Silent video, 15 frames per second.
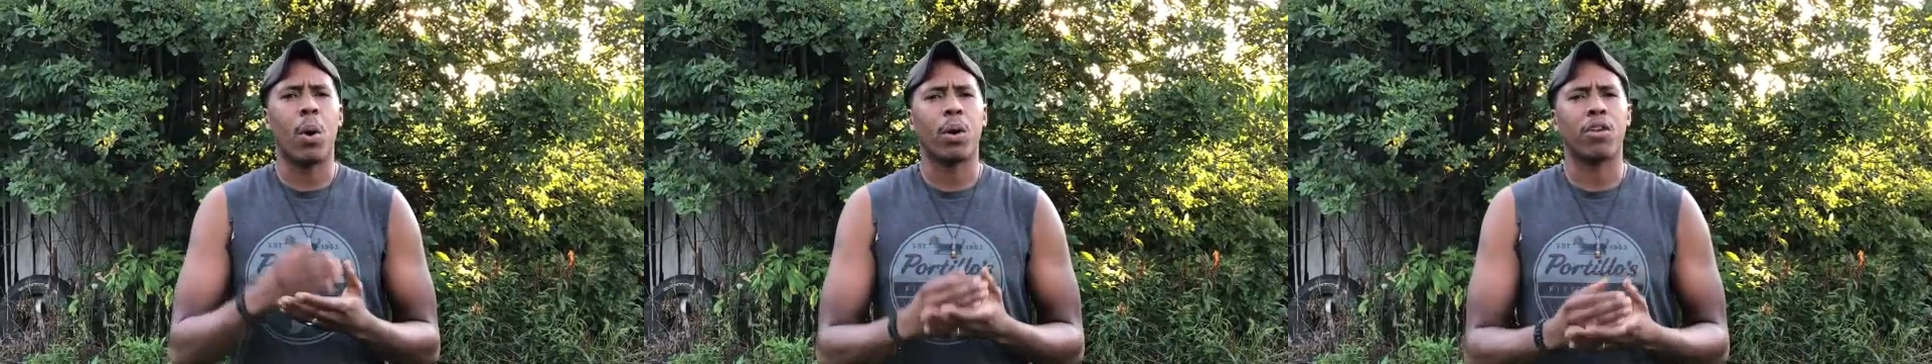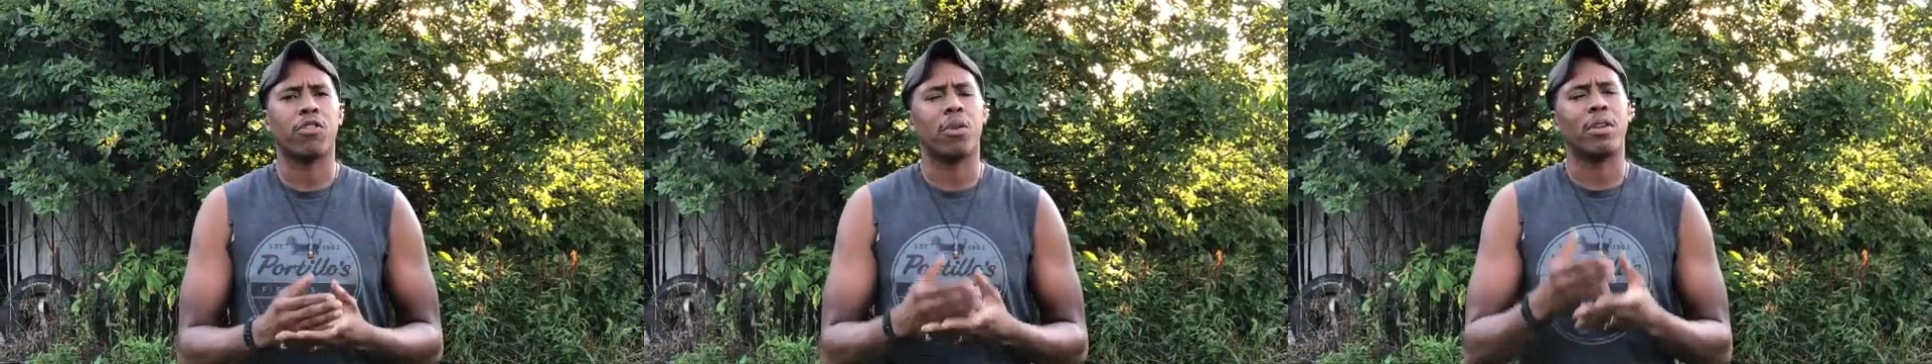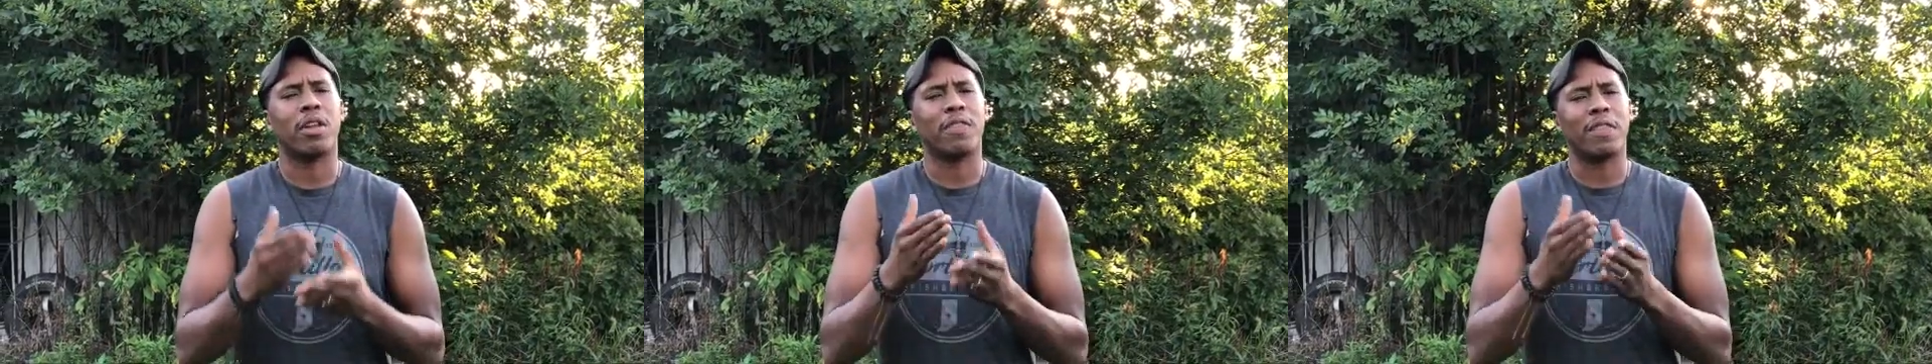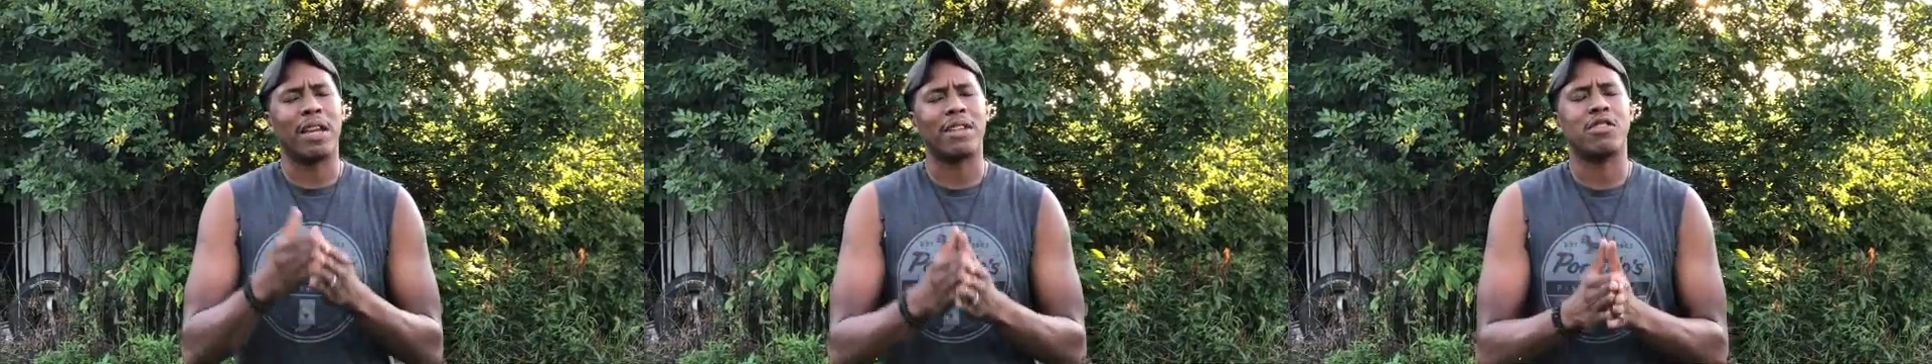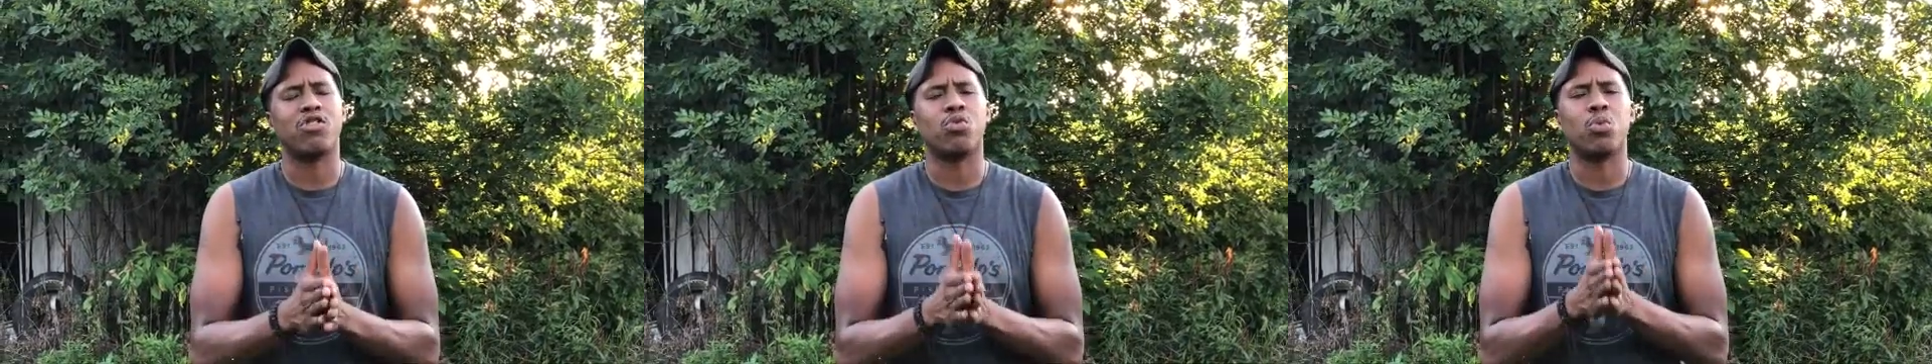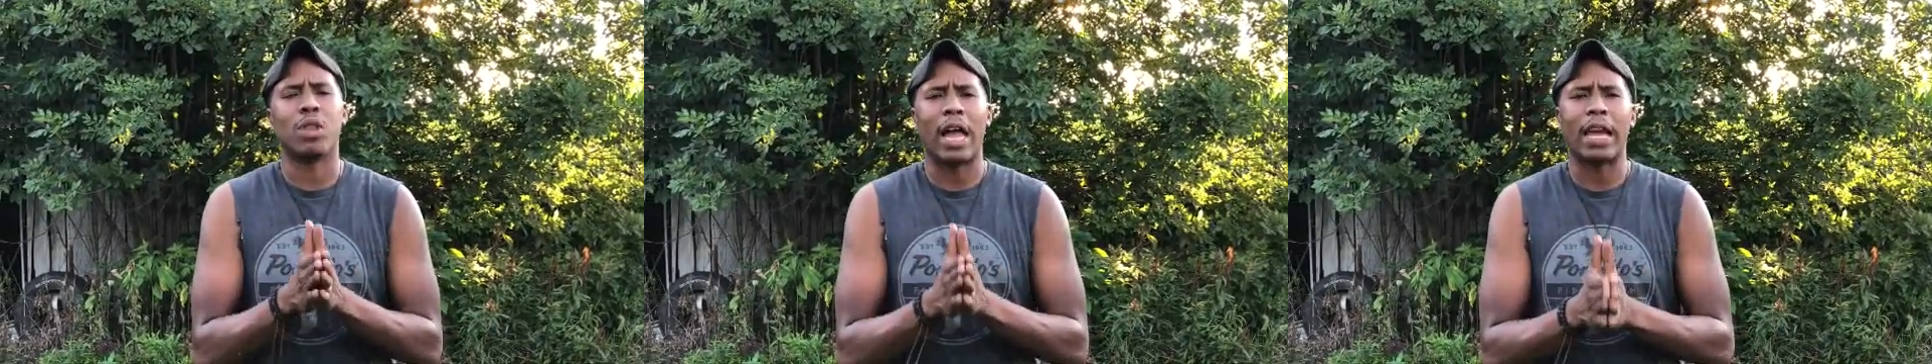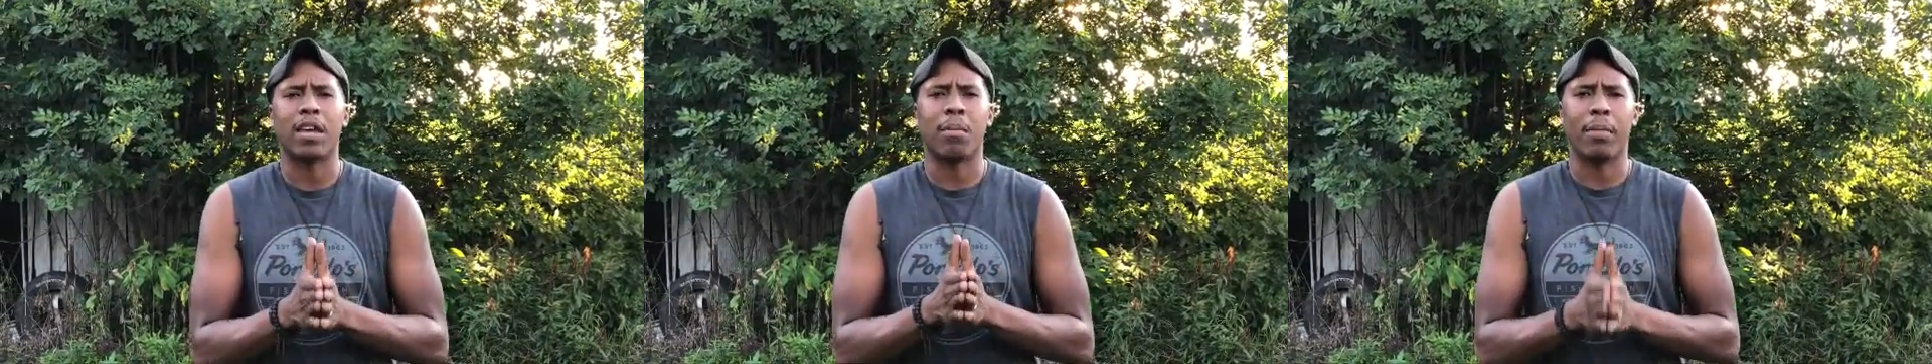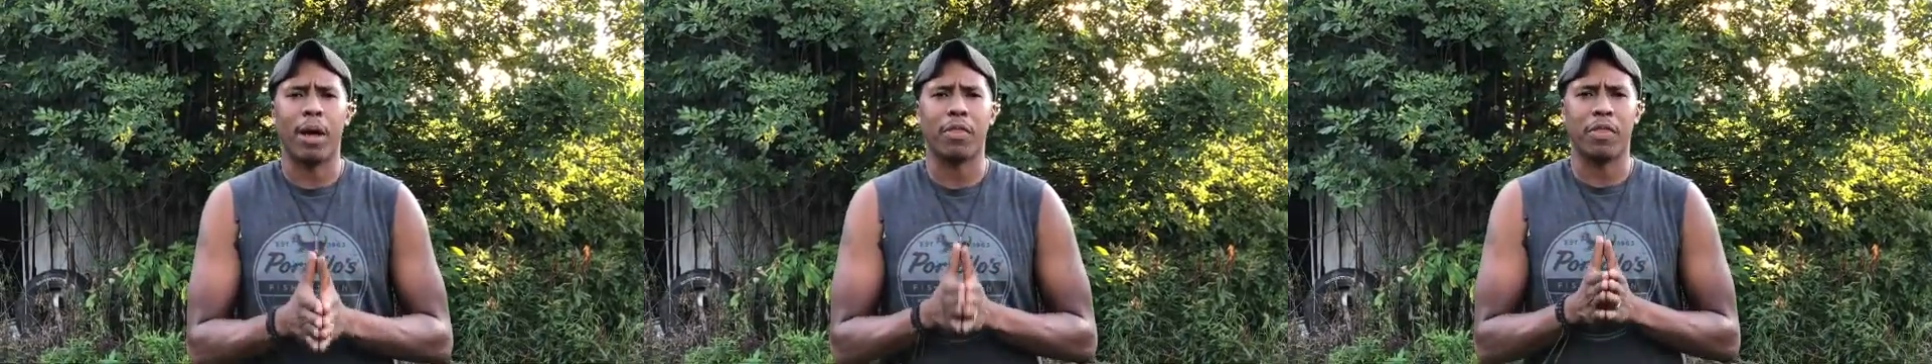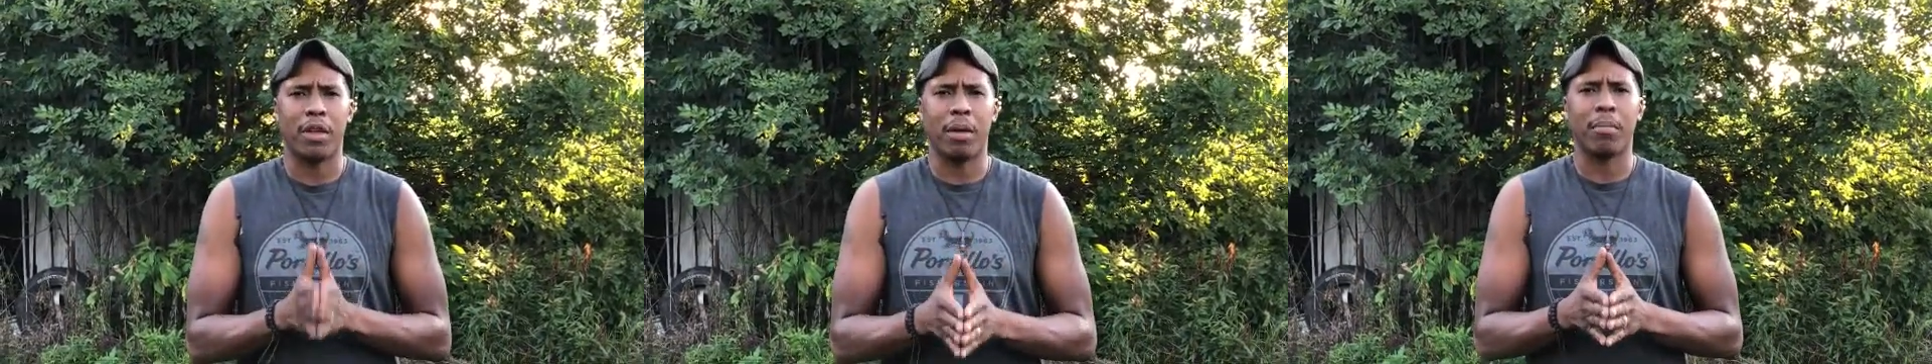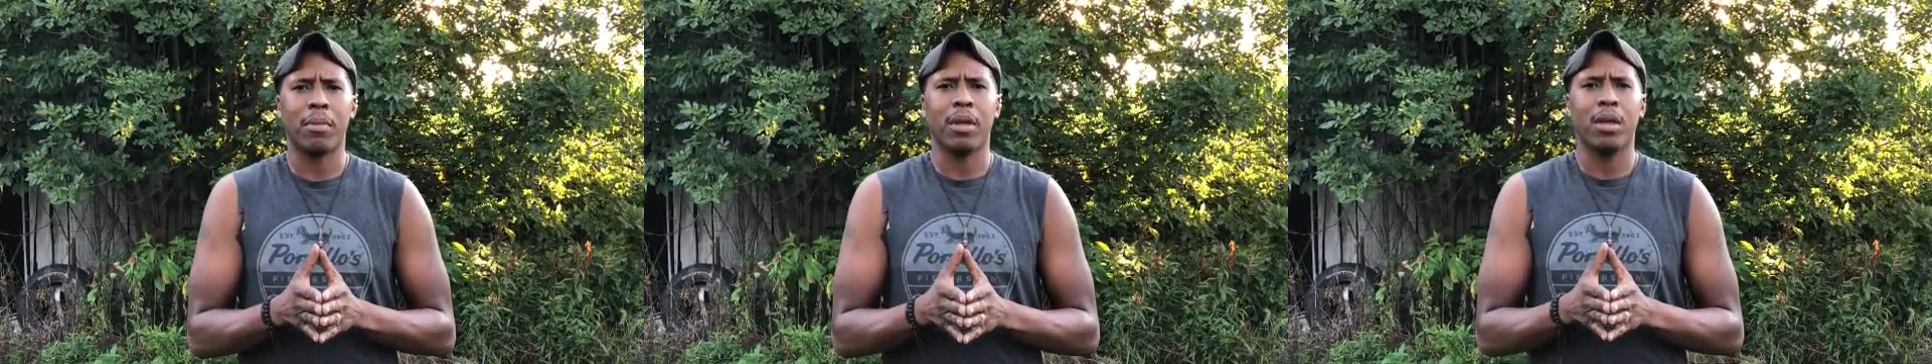focus on the things that you like about
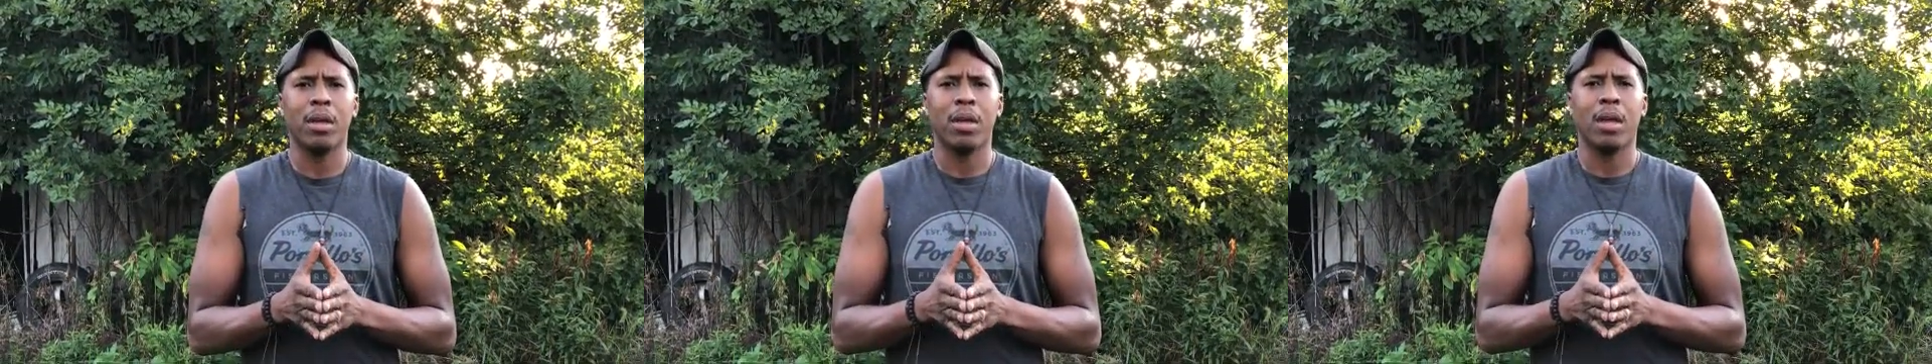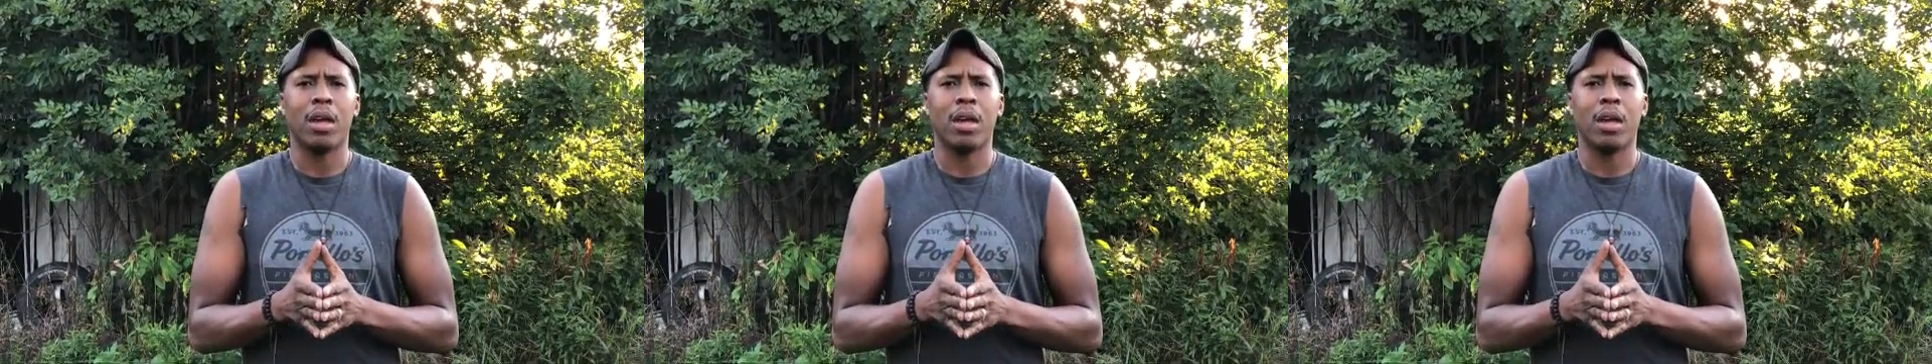them,